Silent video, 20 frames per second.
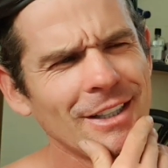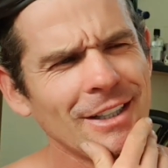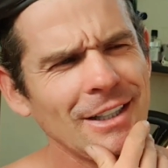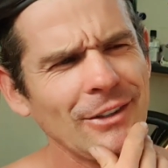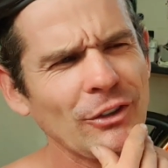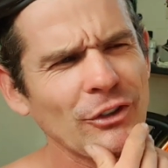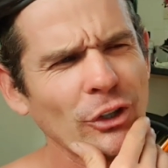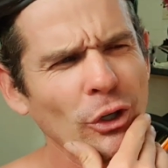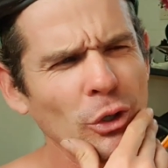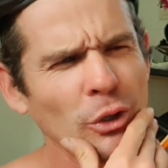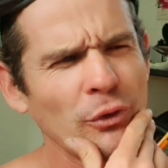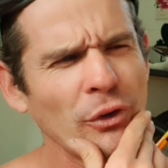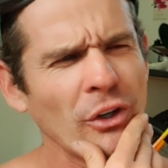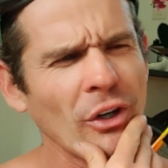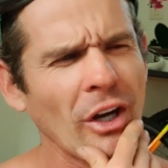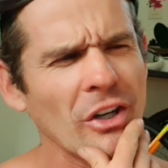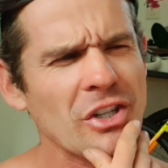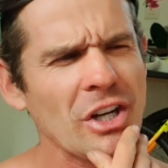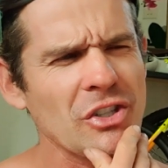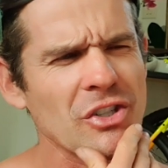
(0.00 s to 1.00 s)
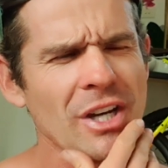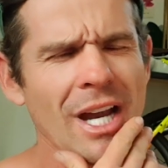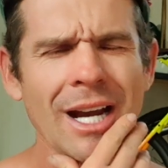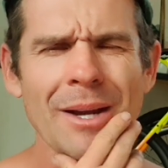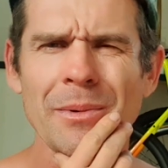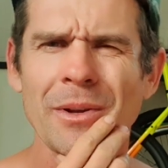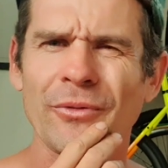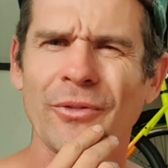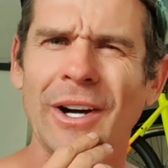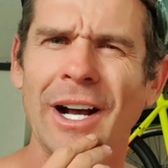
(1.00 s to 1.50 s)
it's so good for your digestion, how
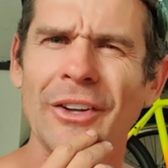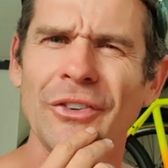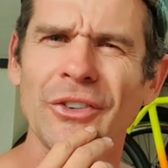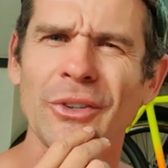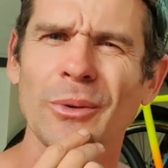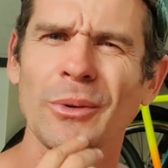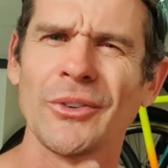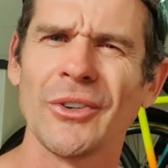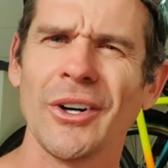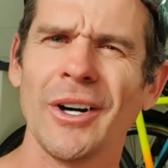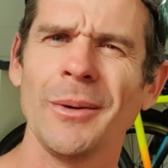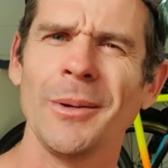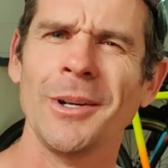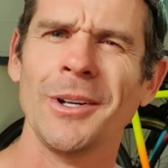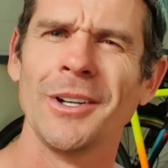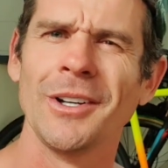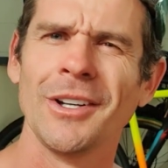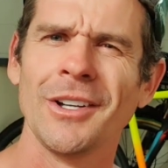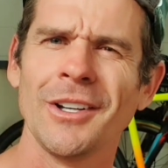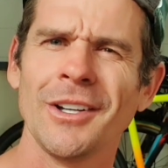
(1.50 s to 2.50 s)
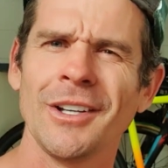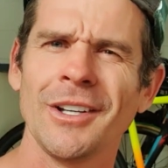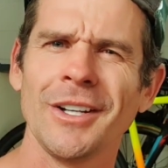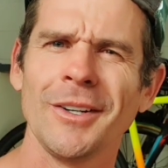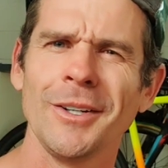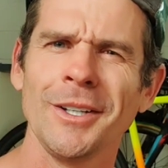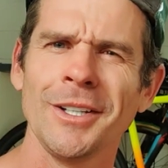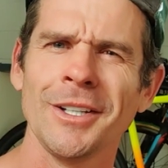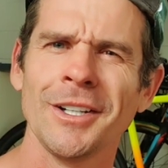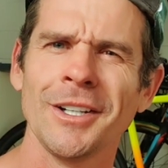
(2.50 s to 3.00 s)
come you're fasting all the time? You
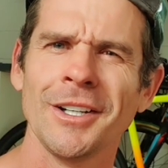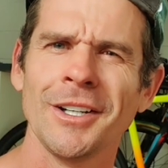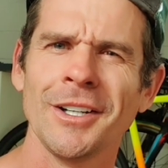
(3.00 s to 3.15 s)
know?